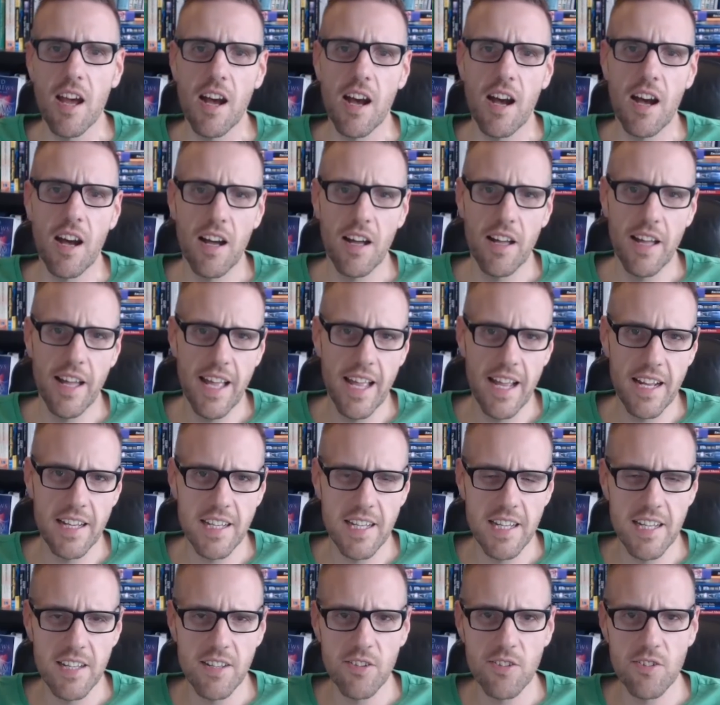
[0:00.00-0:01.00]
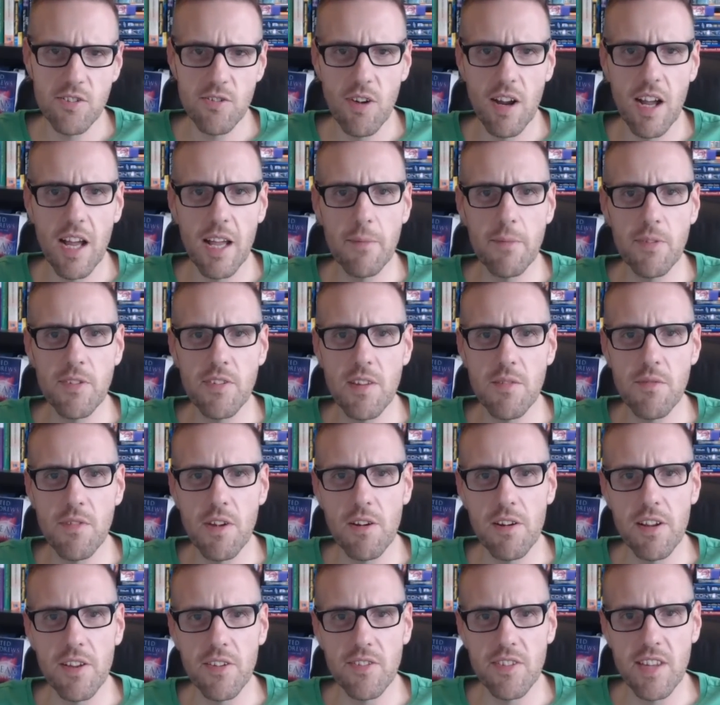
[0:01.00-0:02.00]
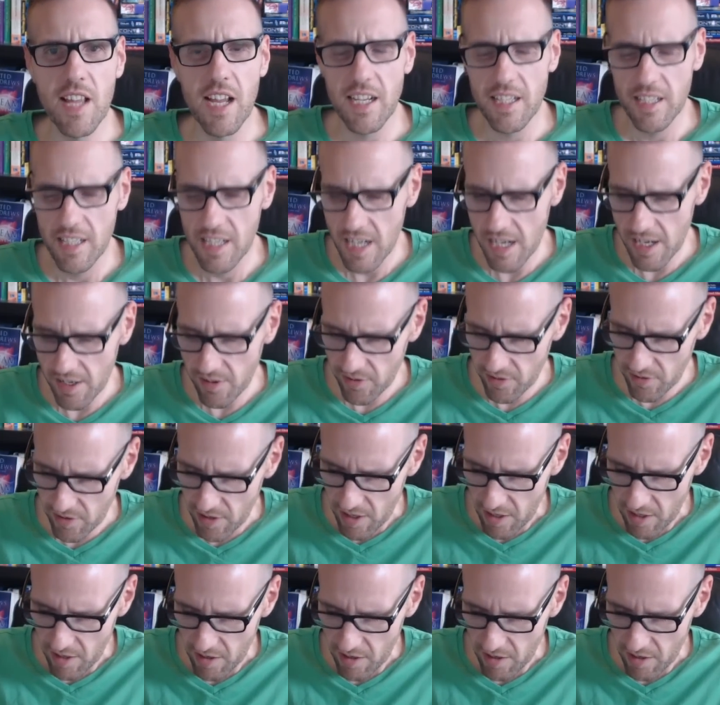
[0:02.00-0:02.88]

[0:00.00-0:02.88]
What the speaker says: And he describes the various techniques